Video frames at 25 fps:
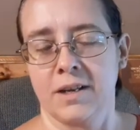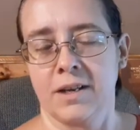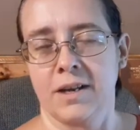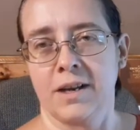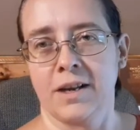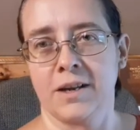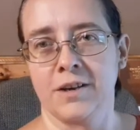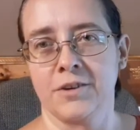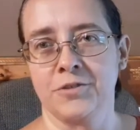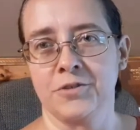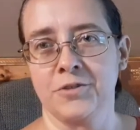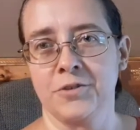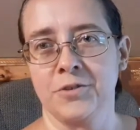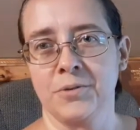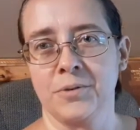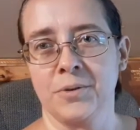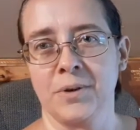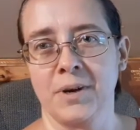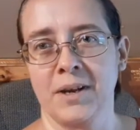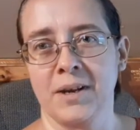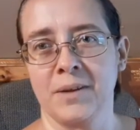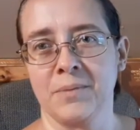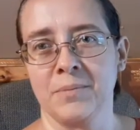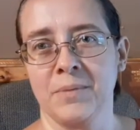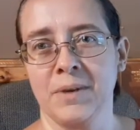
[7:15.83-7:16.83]
I don't know.
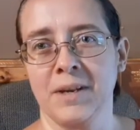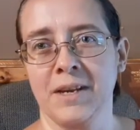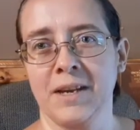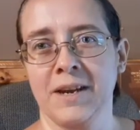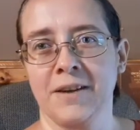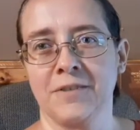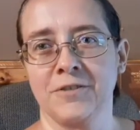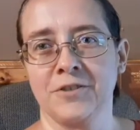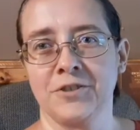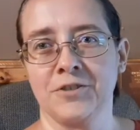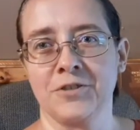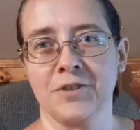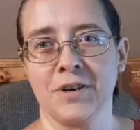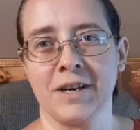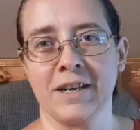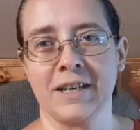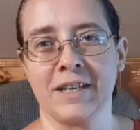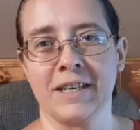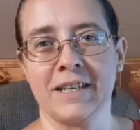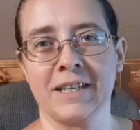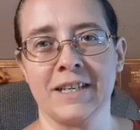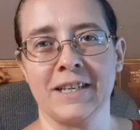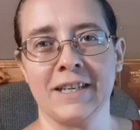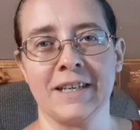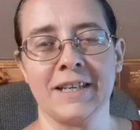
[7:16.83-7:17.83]
I may have to try to
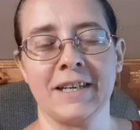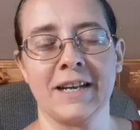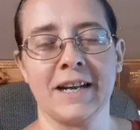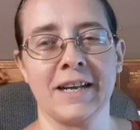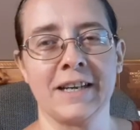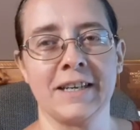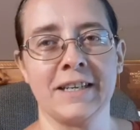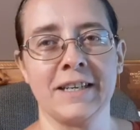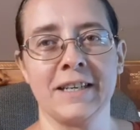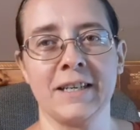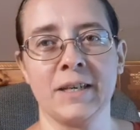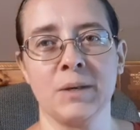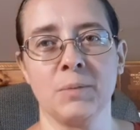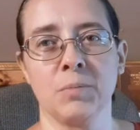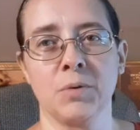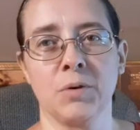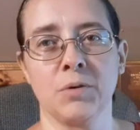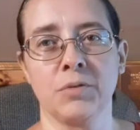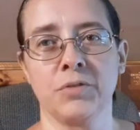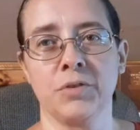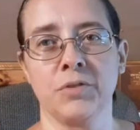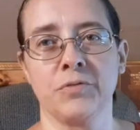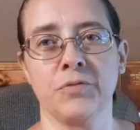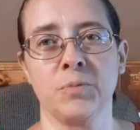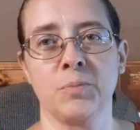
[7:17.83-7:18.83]
get it. I can get
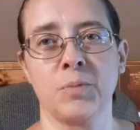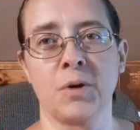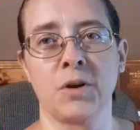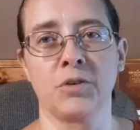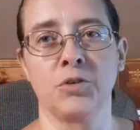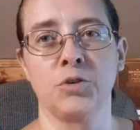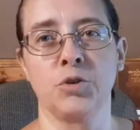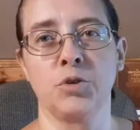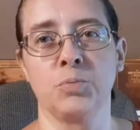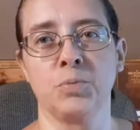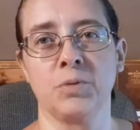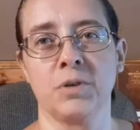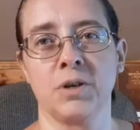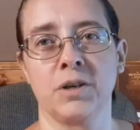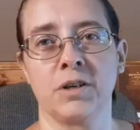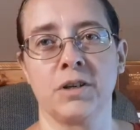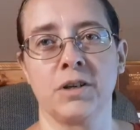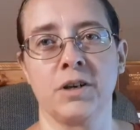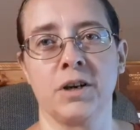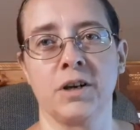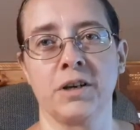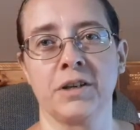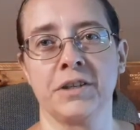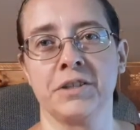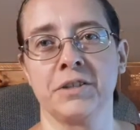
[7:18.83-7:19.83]
both of them on Hoopla on
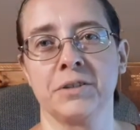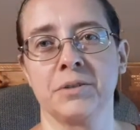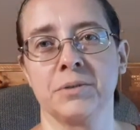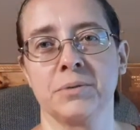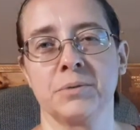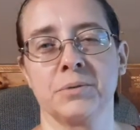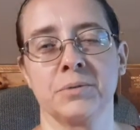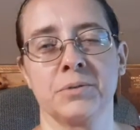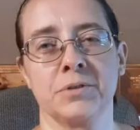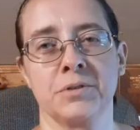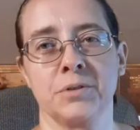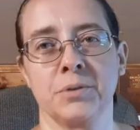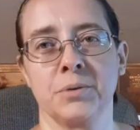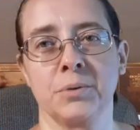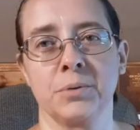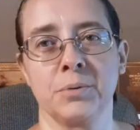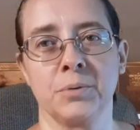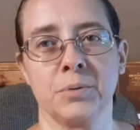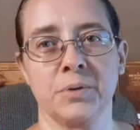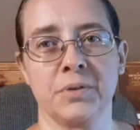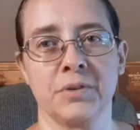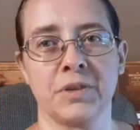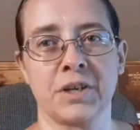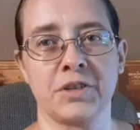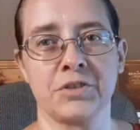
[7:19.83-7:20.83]
audio,
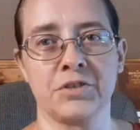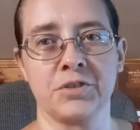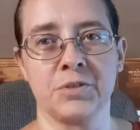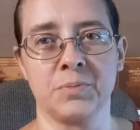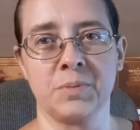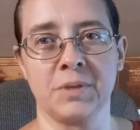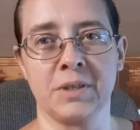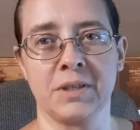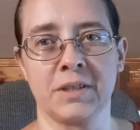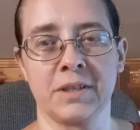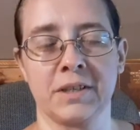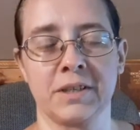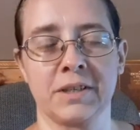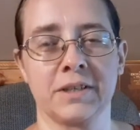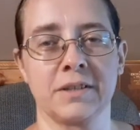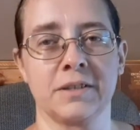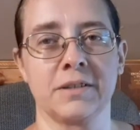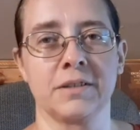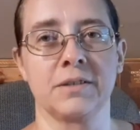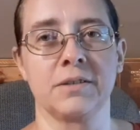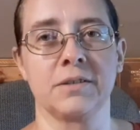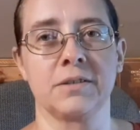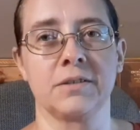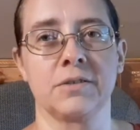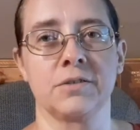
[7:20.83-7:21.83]
so that should be like
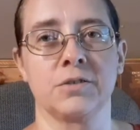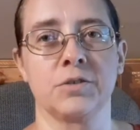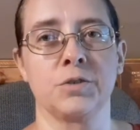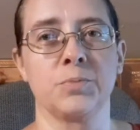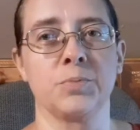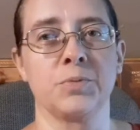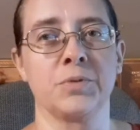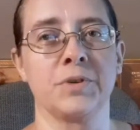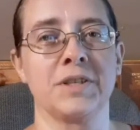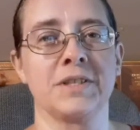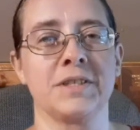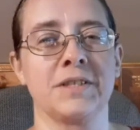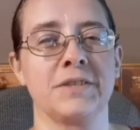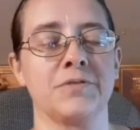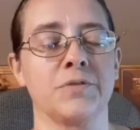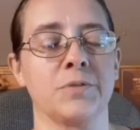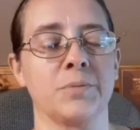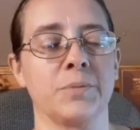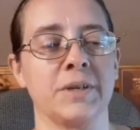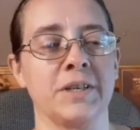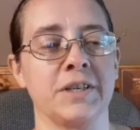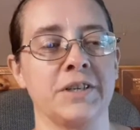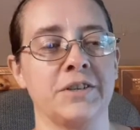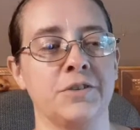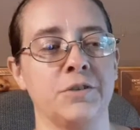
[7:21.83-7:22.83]
super easy for
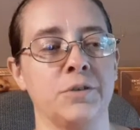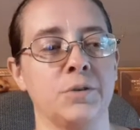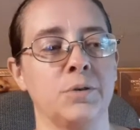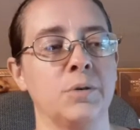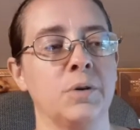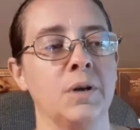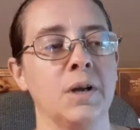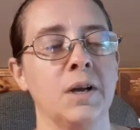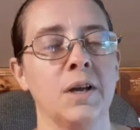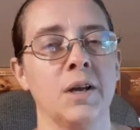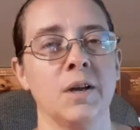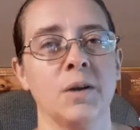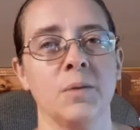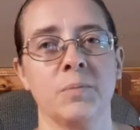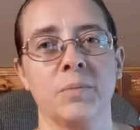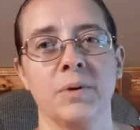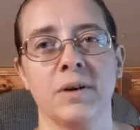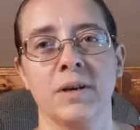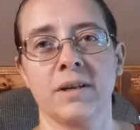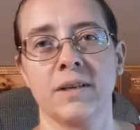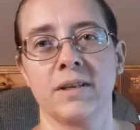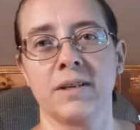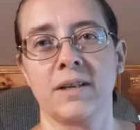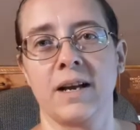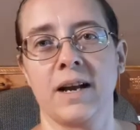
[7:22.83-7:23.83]
me to do.
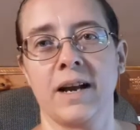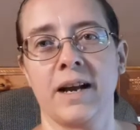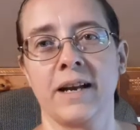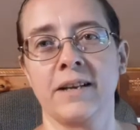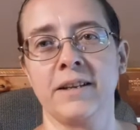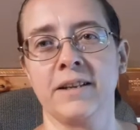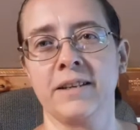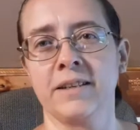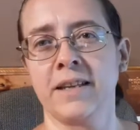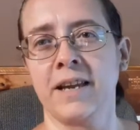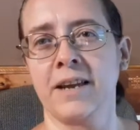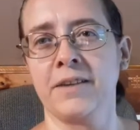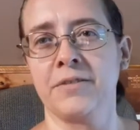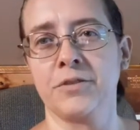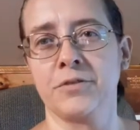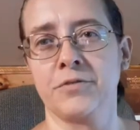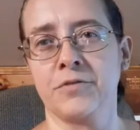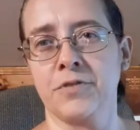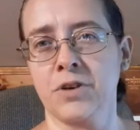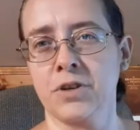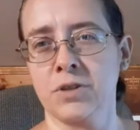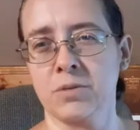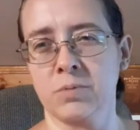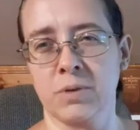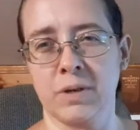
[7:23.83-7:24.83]
But I didn't have the
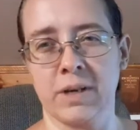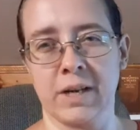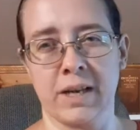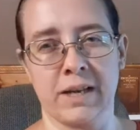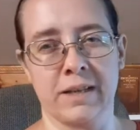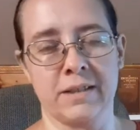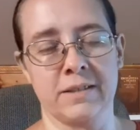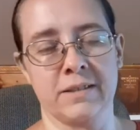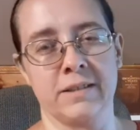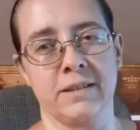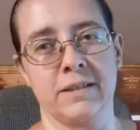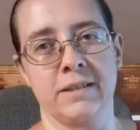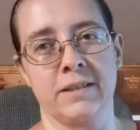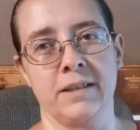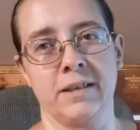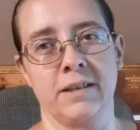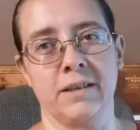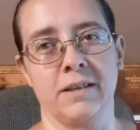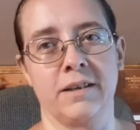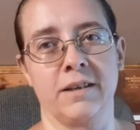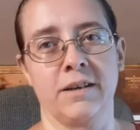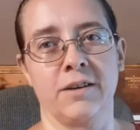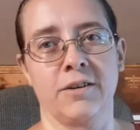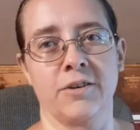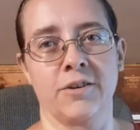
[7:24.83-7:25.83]
first one as an
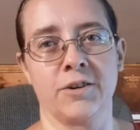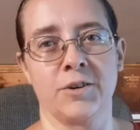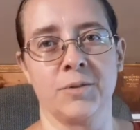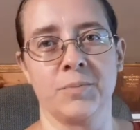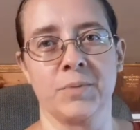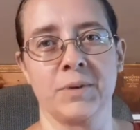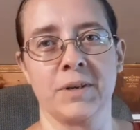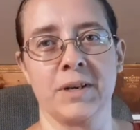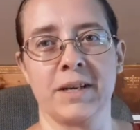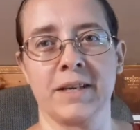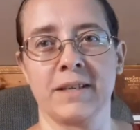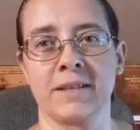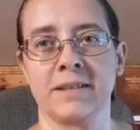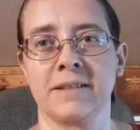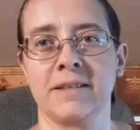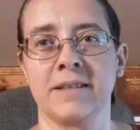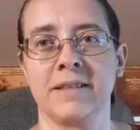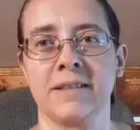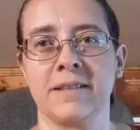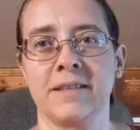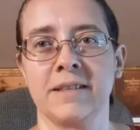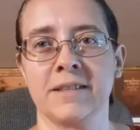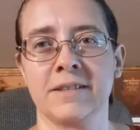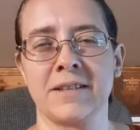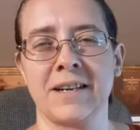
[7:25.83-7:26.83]
arc, but I
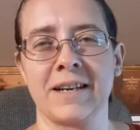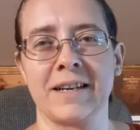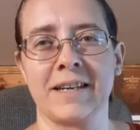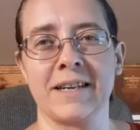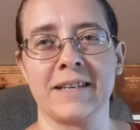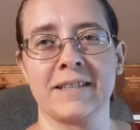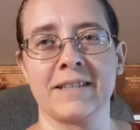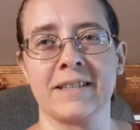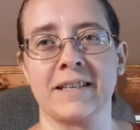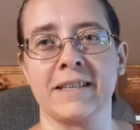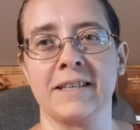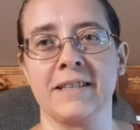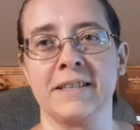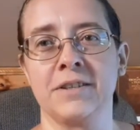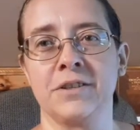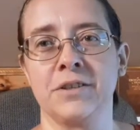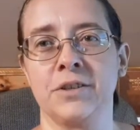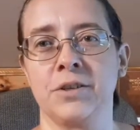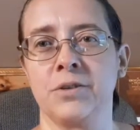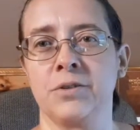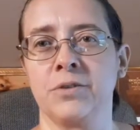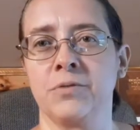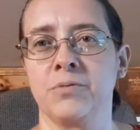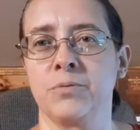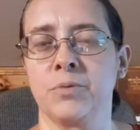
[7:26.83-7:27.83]
did this. I guess I
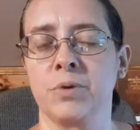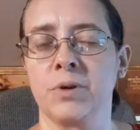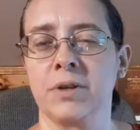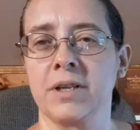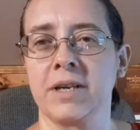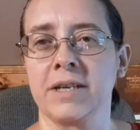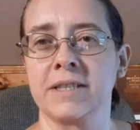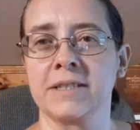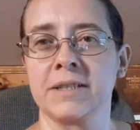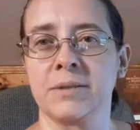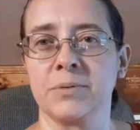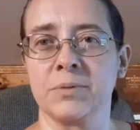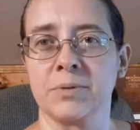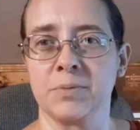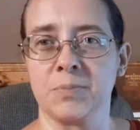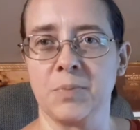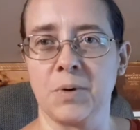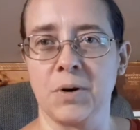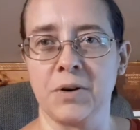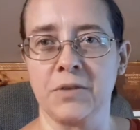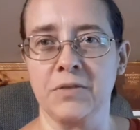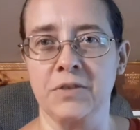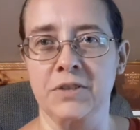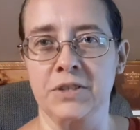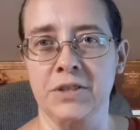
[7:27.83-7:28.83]
didn't realize it was
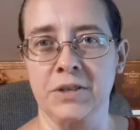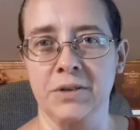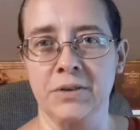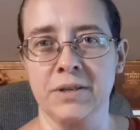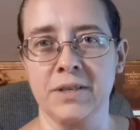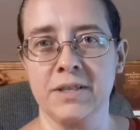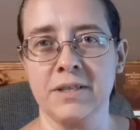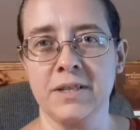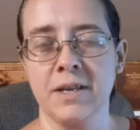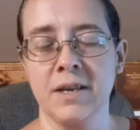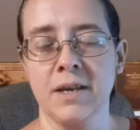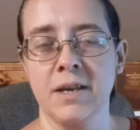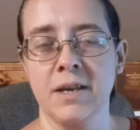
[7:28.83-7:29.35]
part of a series.